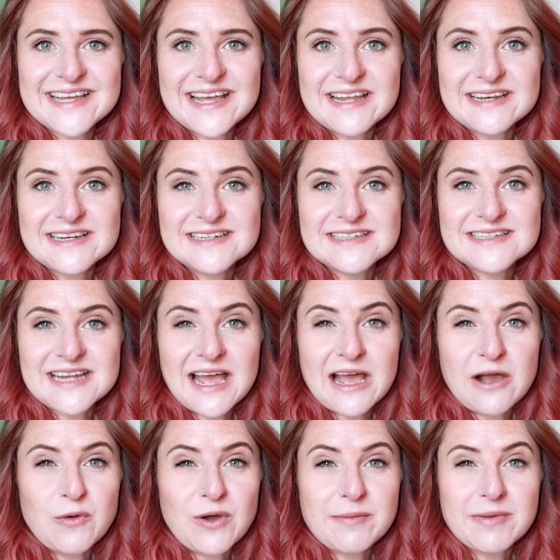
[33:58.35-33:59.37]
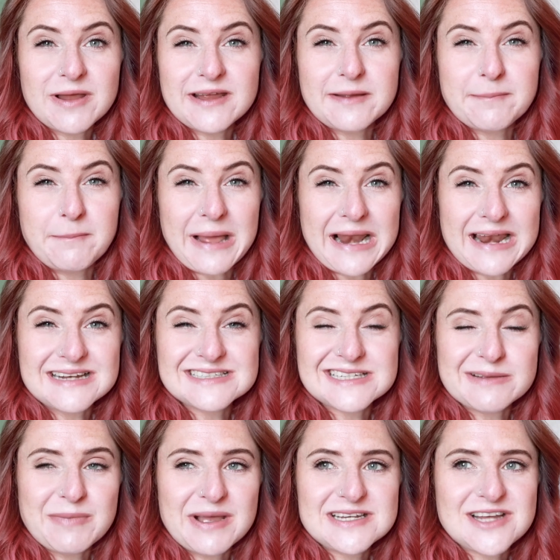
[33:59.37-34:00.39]
and how I'm like
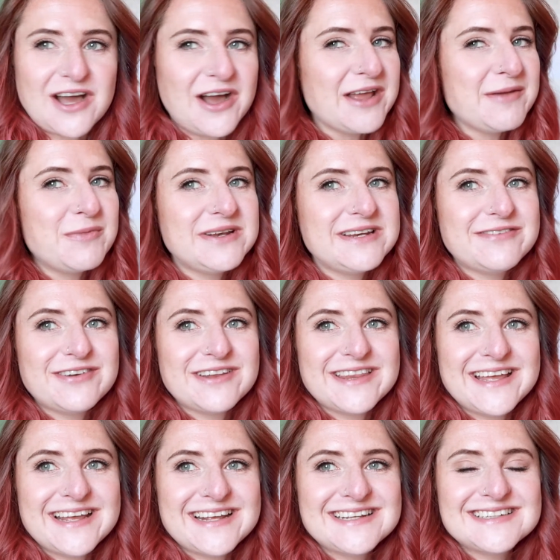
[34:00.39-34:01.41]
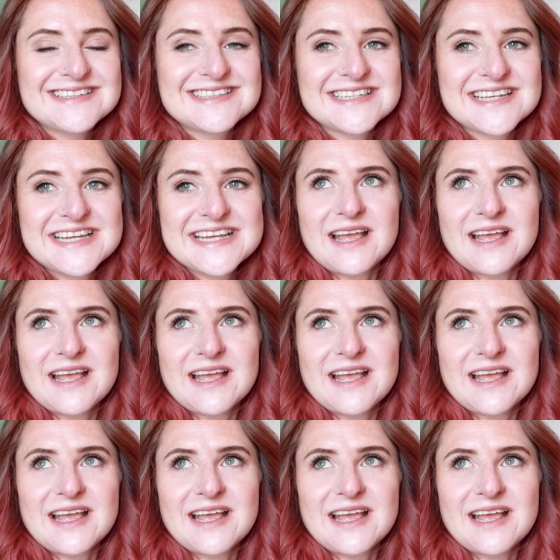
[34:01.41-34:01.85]
balancing my time with different things.